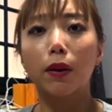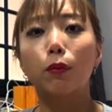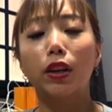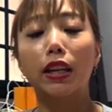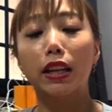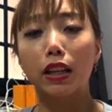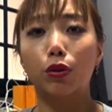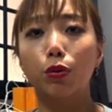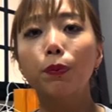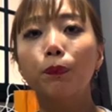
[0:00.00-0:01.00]
when they need
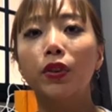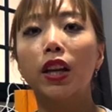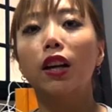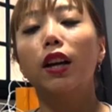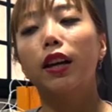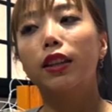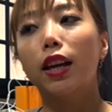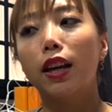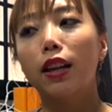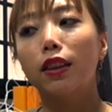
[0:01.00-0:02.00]
to.
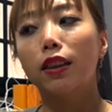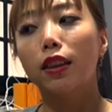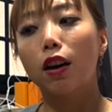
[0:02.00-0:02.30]
Then